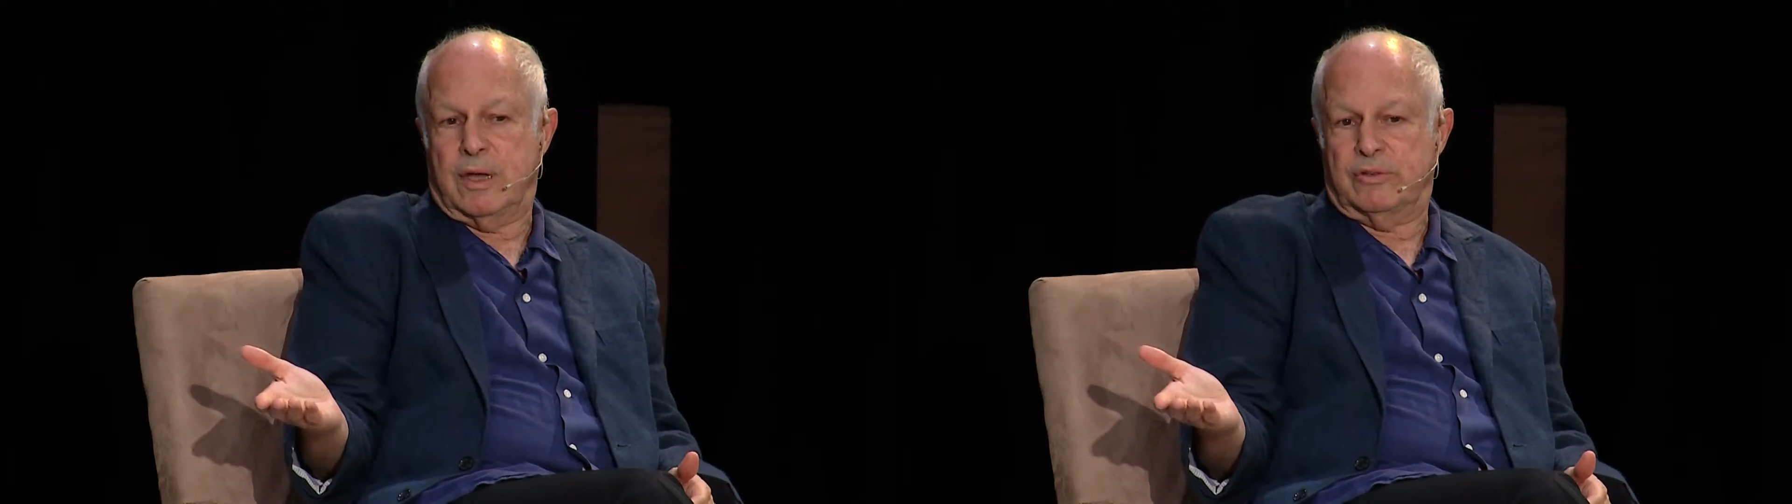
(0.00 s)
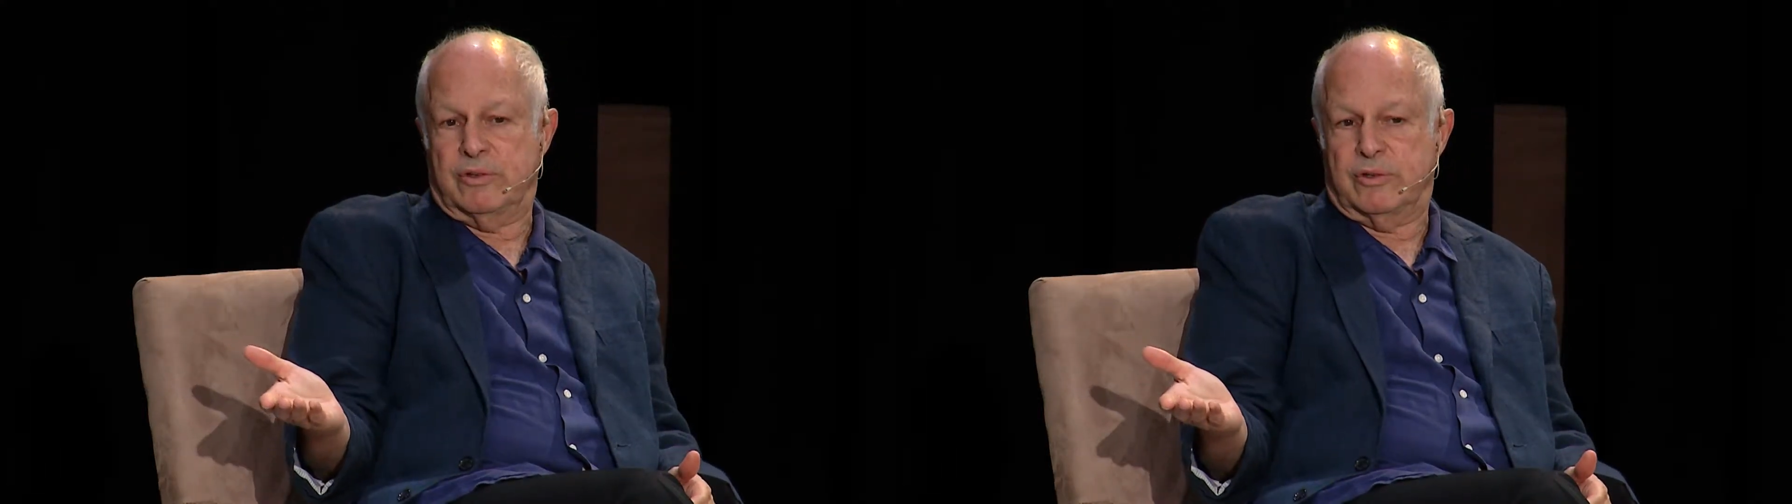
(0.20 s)

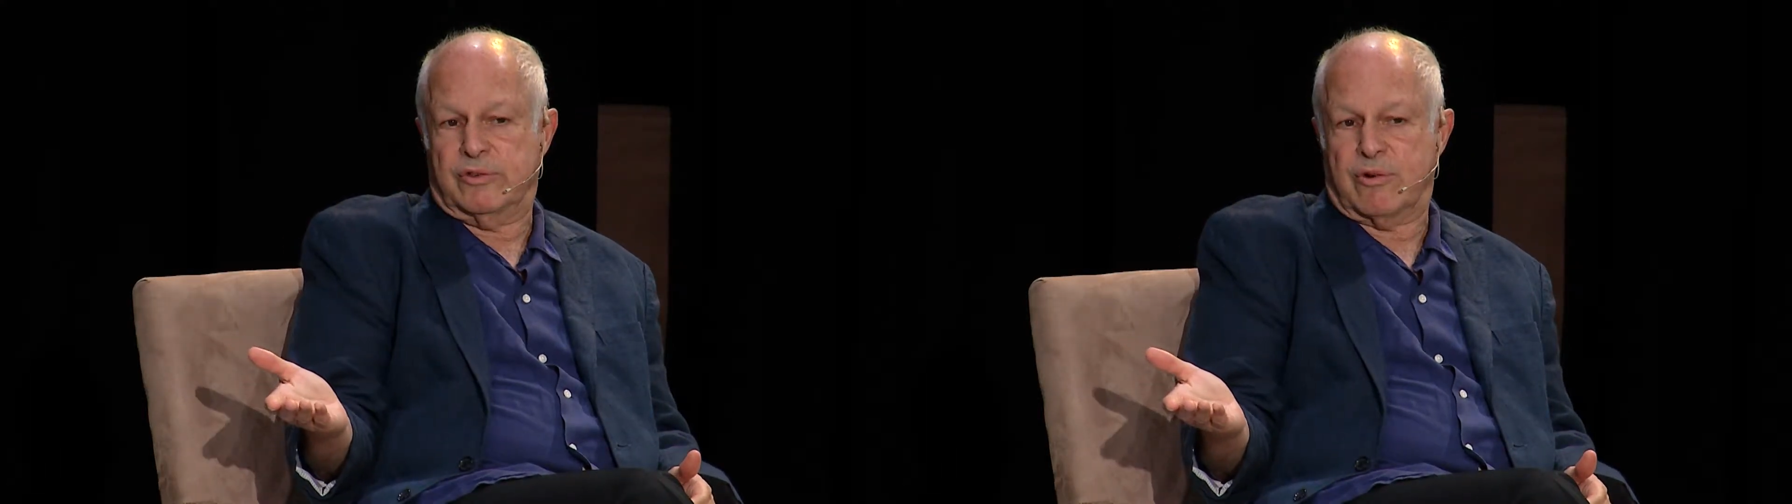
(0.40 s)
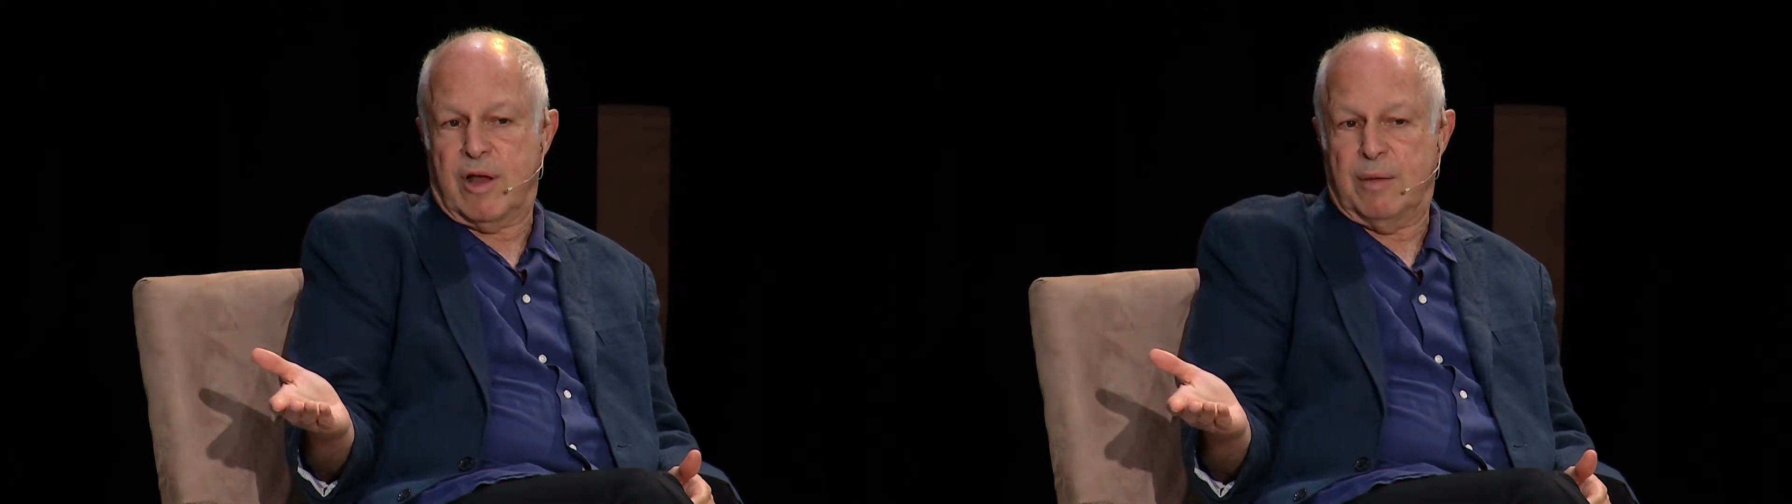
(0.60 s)
as you
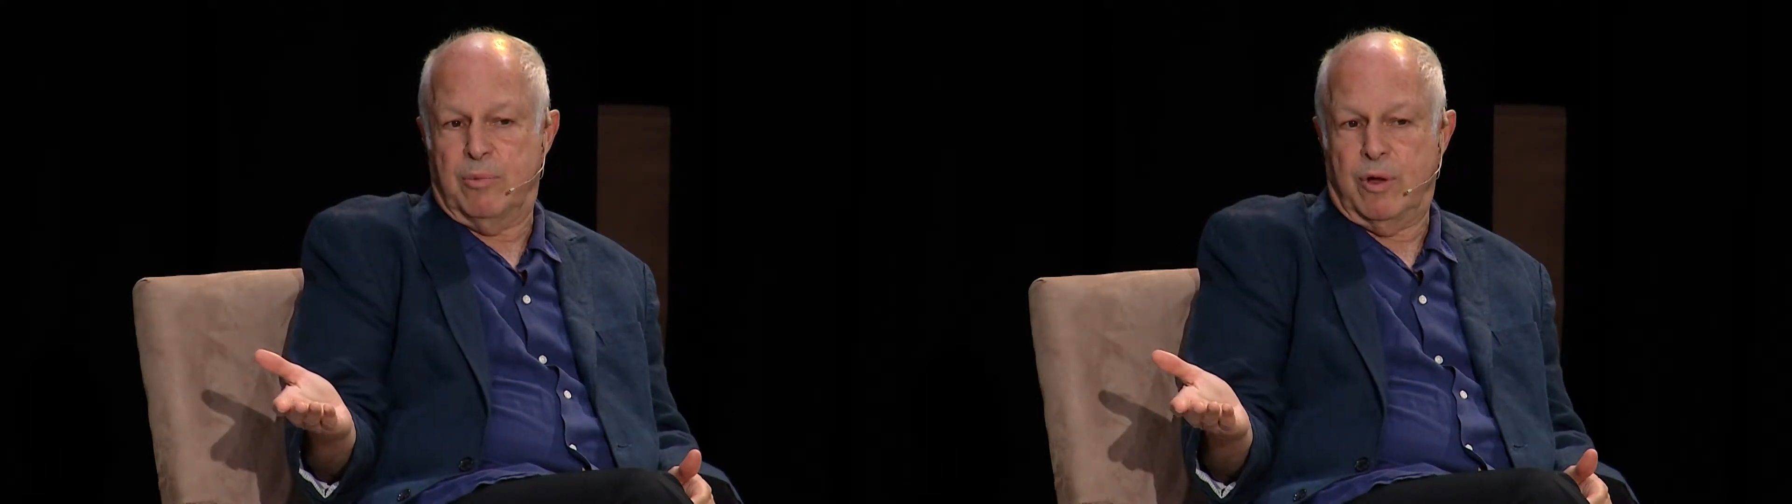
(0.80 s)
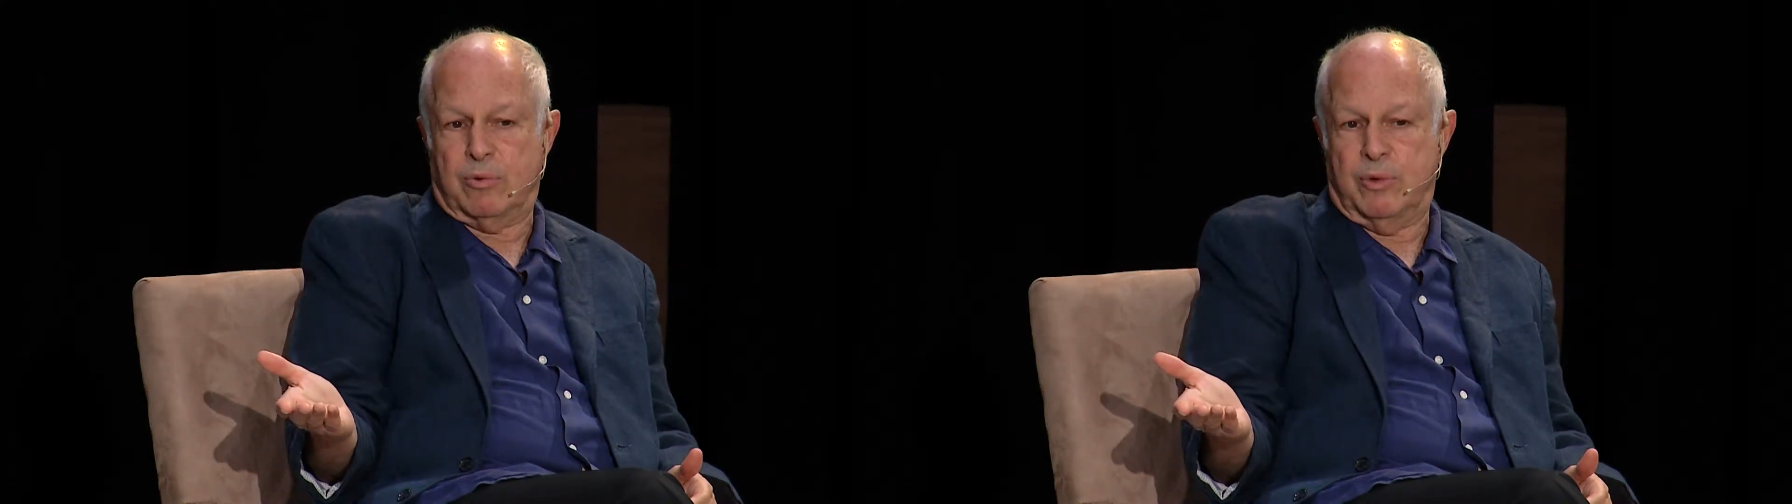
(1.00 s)

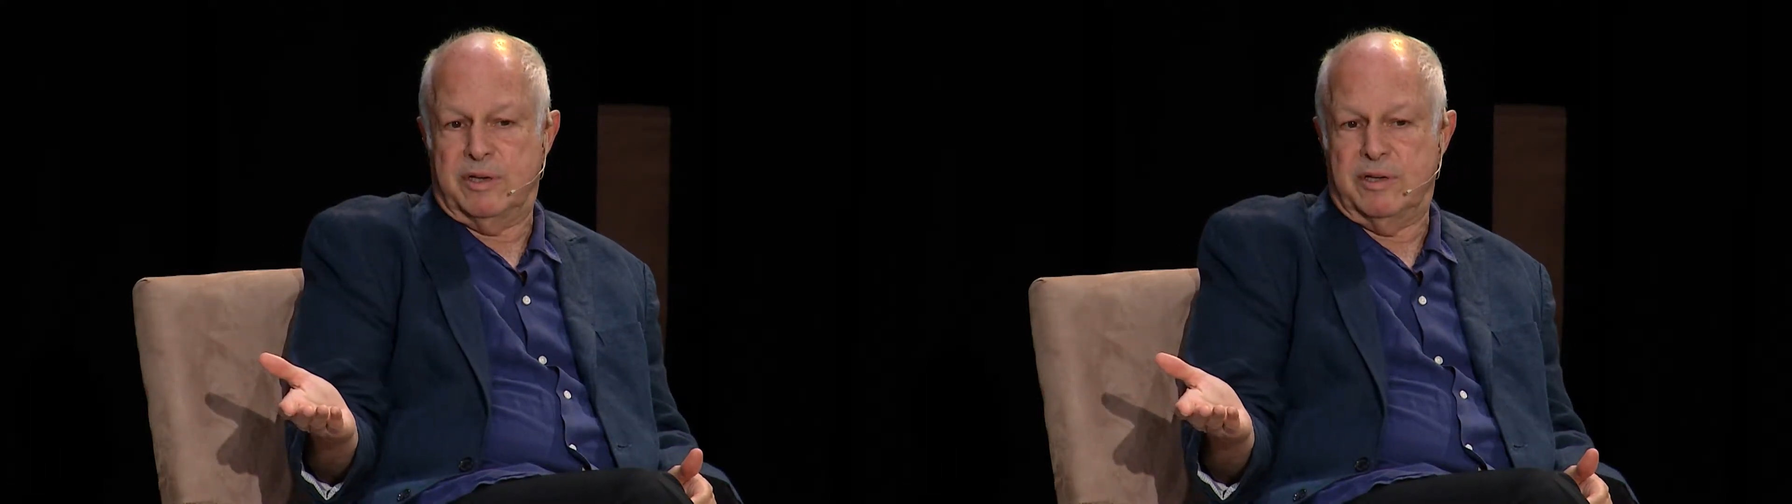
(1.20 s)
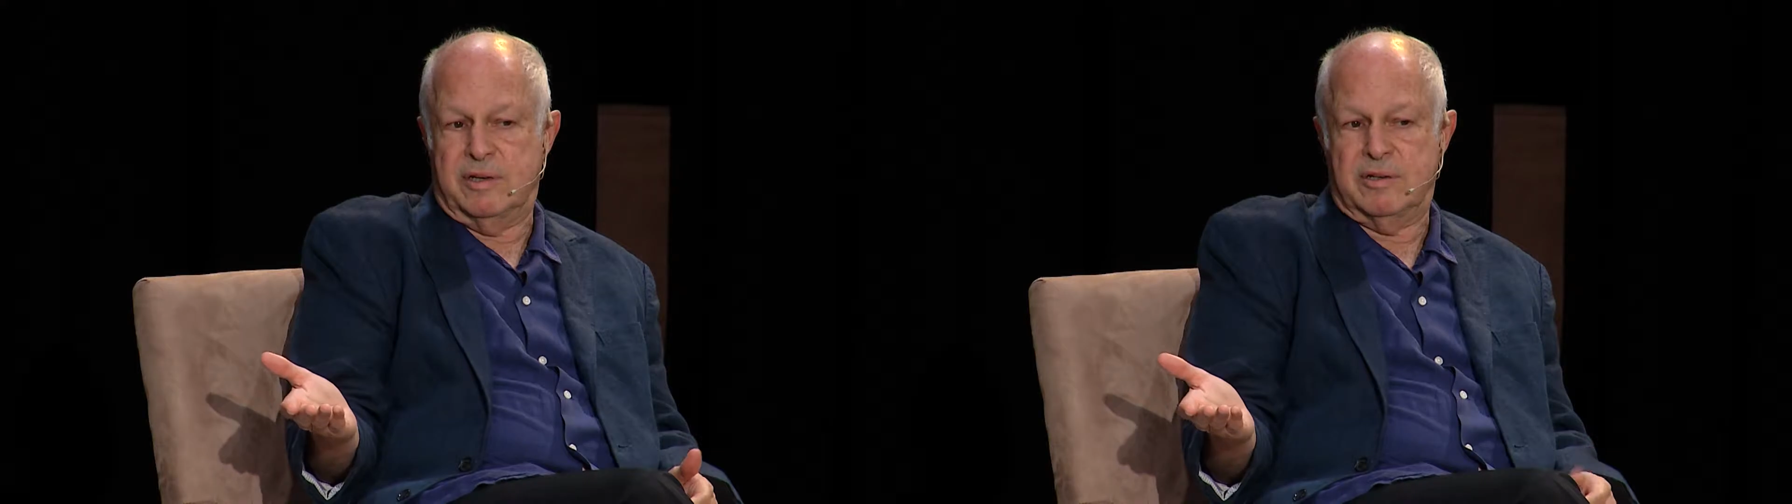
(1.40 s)
described what we
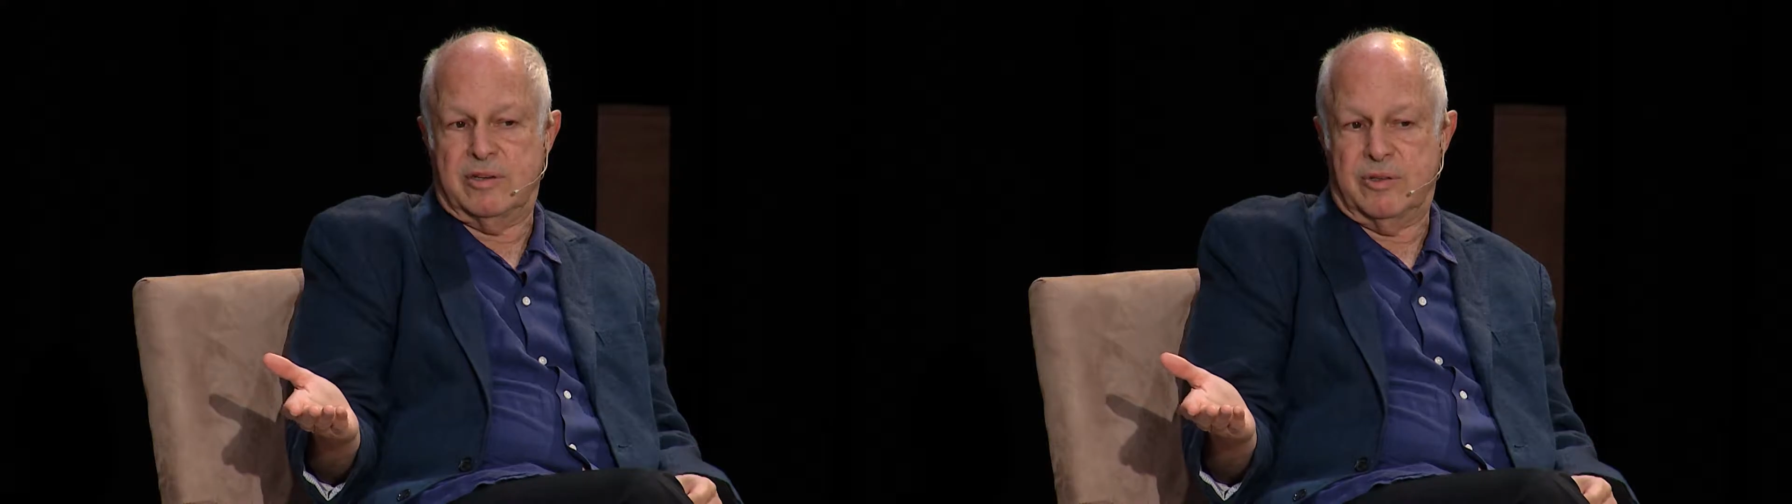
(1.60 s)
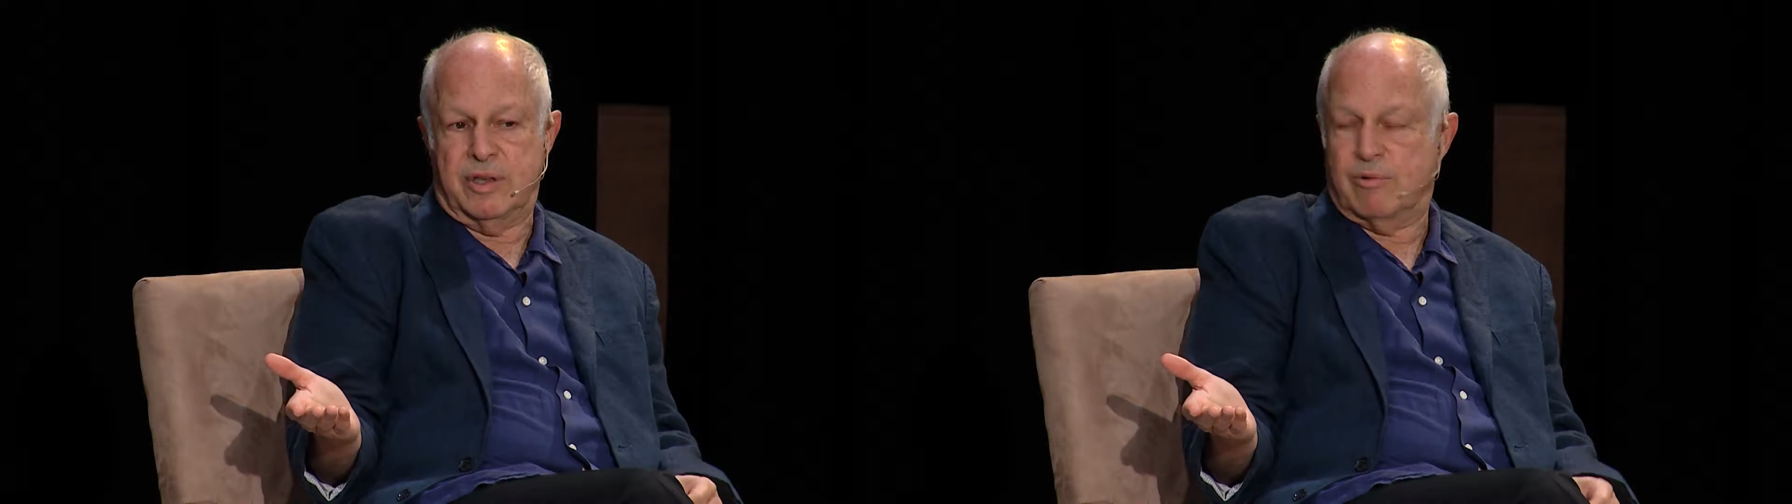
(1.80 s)
did to the